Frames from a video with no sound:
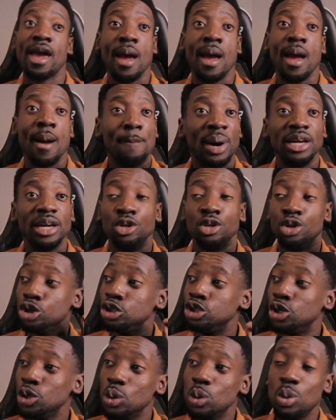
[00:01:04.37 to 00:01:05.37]
But you
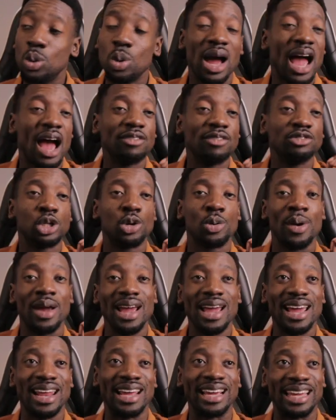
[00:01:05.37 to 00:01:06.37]
do have to create an
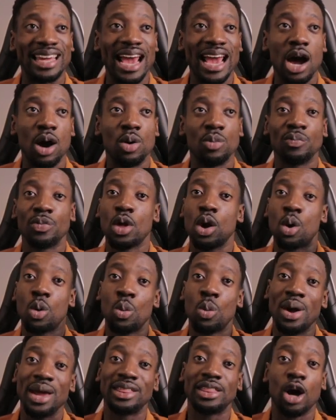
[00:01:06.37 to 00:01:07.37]
account
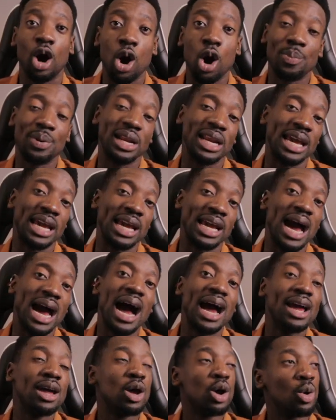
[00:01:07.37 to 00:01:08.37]
with OpenAI,
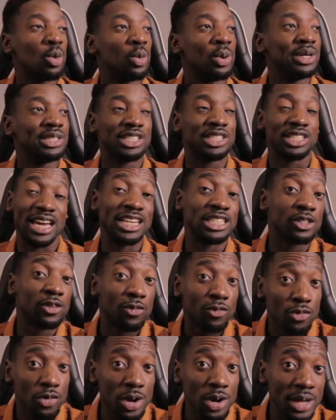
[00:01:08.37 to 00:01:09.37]
which is
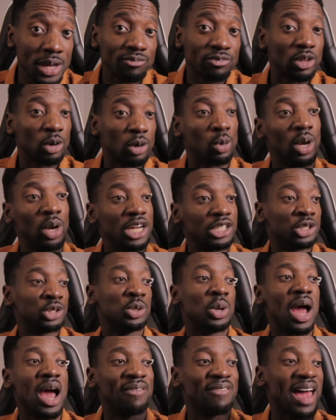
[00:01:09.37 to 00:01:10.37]
free, will let you
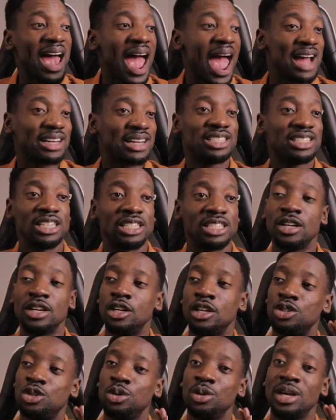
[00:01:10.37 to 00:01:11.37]
have access
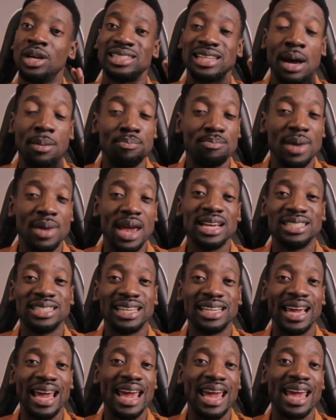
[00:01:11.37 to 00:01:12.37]
to this amazing
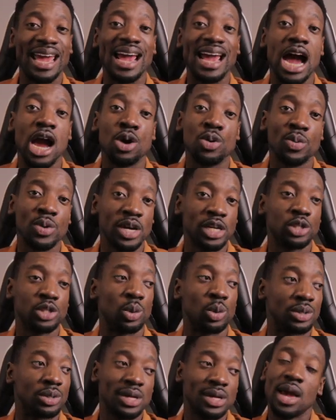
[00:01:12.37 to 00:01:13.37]
AI
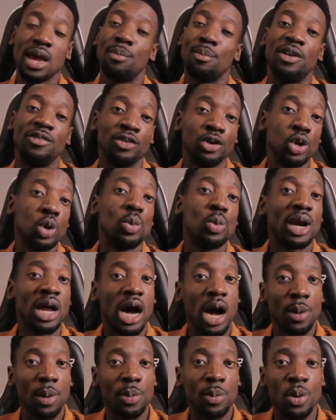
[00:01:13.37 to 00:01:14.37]
resource. But if you do want to
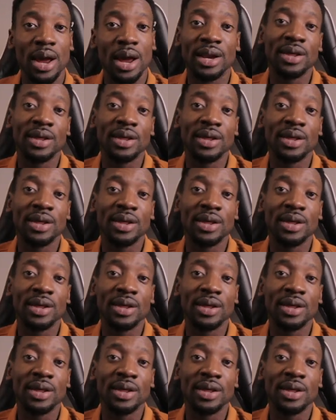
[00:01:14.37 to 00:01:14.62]
upgrade,